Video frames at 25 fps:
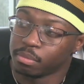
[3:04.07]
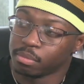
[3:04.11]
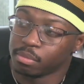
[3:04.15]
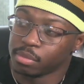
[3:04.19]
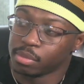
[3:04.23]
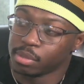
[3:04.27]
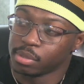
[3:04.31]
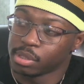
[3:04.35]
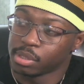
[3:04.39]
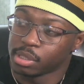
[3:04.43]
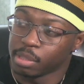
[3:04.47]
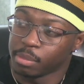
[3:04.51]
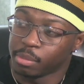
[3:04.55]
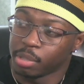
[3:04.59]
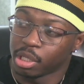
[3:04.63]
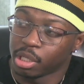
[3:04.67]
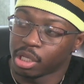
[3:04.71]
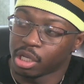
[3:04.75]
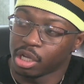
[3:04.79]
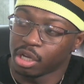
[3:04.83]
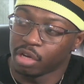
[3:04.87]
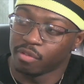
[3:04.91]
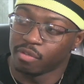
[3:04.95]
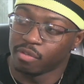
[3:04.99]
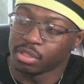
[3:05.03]
Some of the
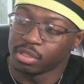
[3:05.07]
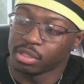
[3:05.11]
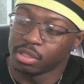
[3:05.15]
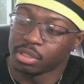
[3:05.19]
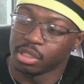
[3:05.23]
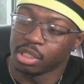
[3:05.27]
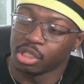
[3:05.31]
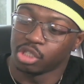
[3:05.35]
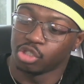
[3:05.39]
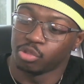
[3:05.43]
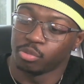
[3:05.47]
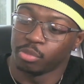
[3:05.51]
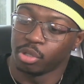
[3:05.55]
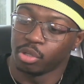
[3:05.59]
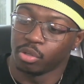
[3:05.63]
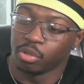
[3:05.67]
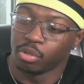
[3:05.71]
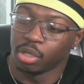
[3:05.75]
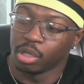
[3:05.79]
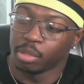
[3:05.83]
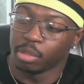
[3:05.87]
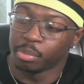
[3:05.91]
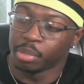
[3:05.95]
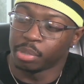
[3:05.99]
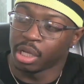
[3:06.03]
characteristics that you build
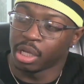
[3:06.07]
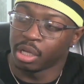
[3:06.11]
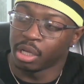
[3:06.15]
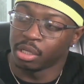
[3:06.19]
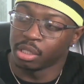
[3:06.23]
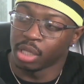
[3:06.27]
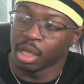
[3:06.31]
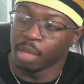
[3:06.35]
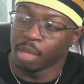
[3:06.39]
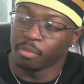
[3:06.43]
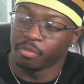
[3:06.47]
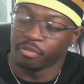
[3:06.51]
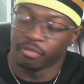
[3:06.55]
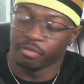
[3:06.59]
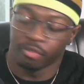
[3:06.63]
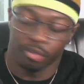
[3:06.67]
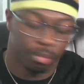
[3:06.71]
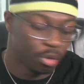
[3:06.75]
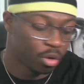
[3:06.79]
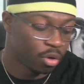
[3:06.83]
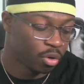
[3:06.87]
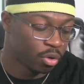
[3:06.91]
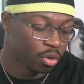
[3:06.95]
up playing the game of football.